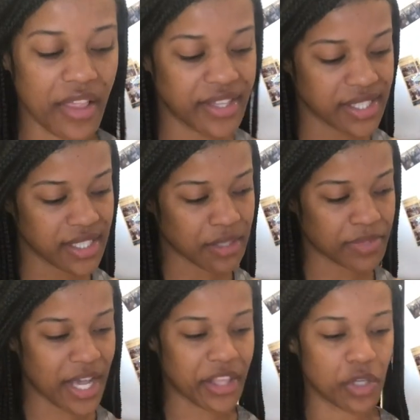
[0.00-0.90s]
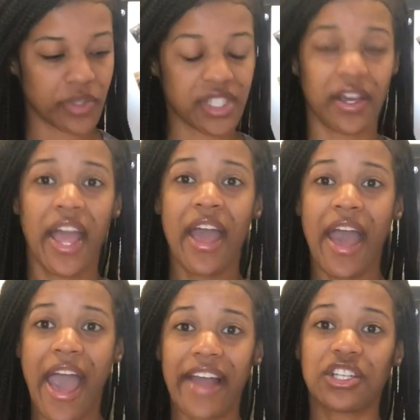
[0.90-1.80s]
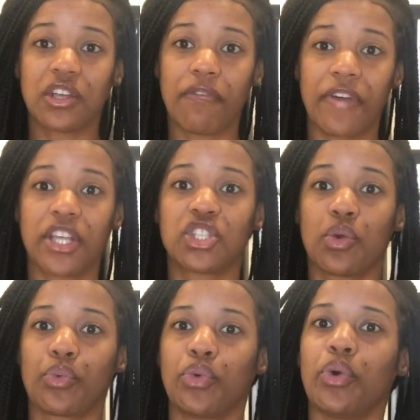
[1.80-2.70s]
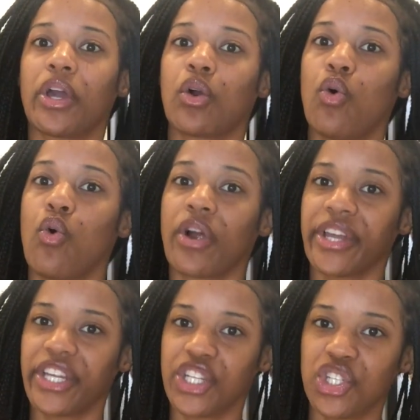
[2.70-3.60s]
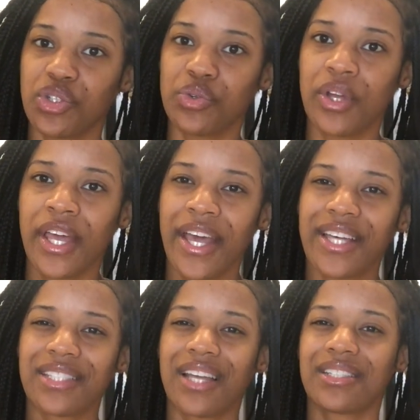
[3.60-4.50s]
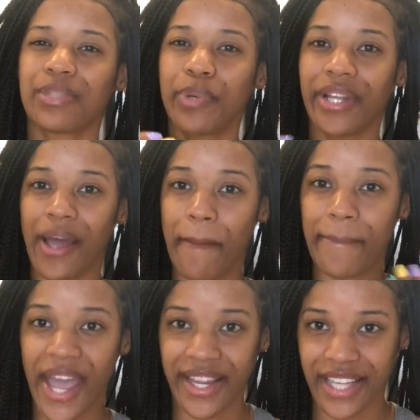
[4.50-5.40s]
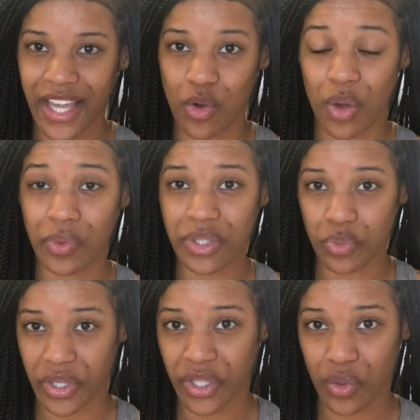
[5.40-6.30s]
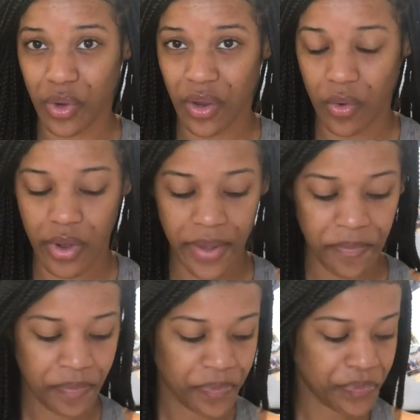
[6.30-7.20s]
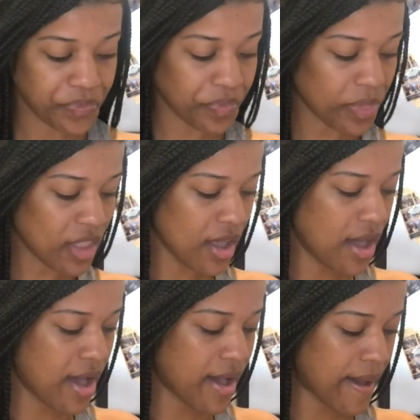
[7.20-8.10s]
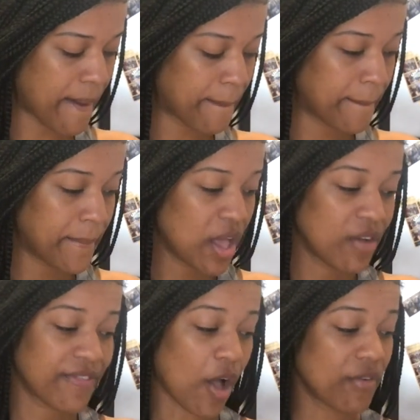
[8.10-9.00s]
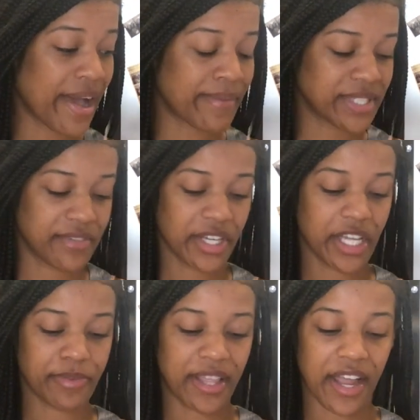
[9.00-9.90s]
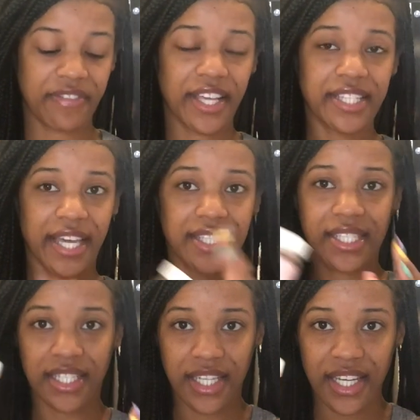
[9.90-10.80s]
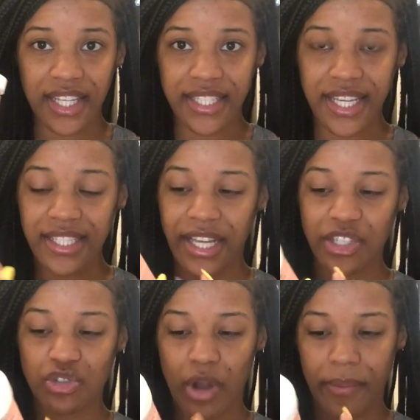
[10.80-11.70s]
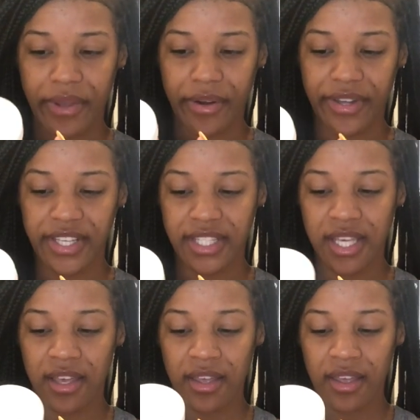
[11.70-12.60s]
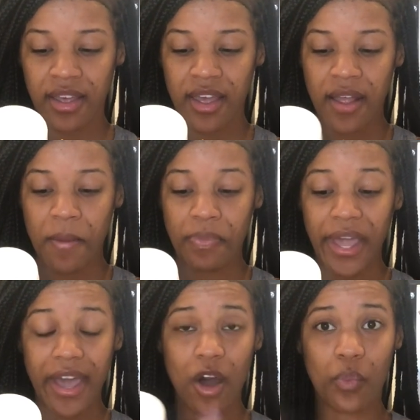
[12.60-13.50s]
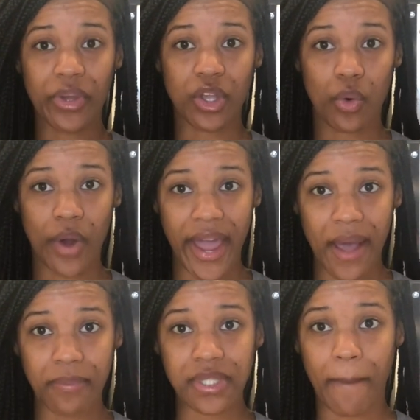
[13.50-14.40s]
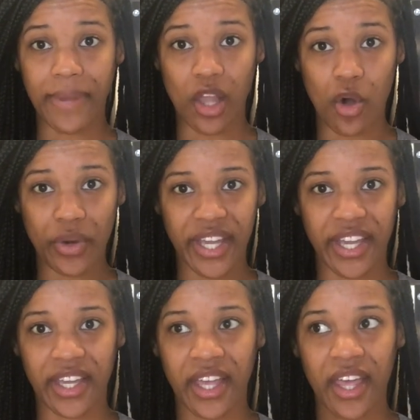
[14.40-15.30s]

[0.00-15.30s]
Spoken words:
of these things I'm telling you is to actually fix the root and core issue instead of just putting a Band-Aid on what's really going on. Flow vitamins have changed my life. They taste good. They taste like strawberries. They help with cramps, bloating.